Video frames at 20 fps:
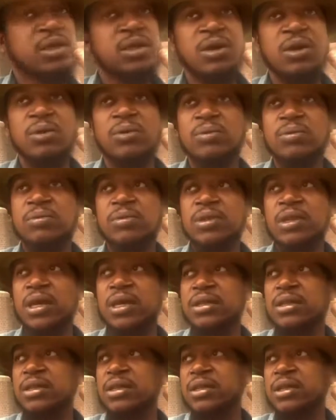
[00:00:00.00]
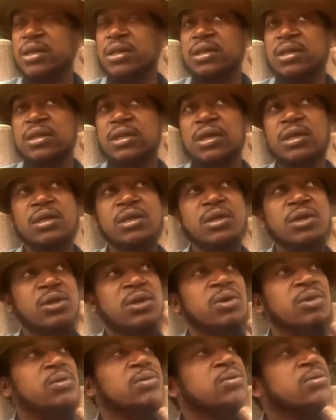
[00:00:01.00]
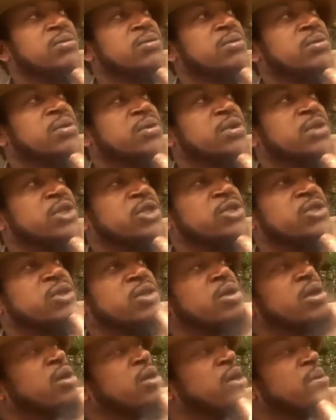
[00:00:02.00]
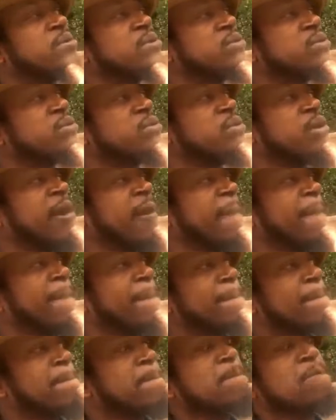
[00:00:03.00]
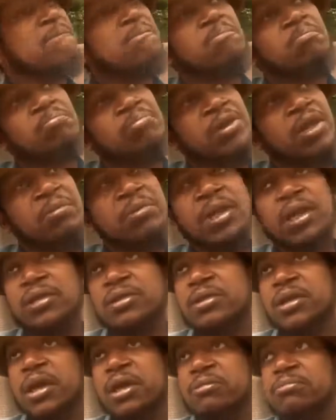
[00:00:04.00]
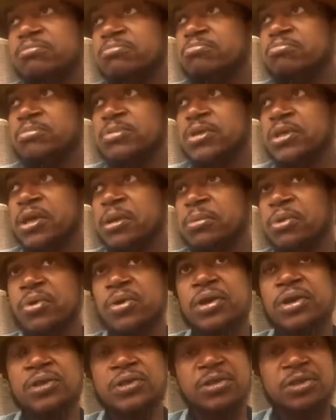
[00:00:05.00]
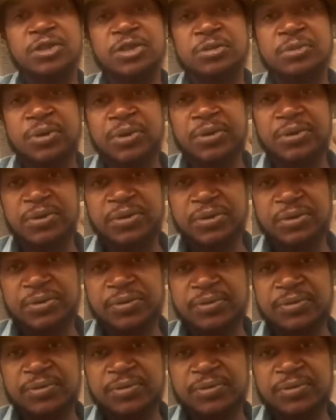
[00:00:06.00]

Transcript: it go. Let let let it go. Chalk it up to I'm not that important to this person,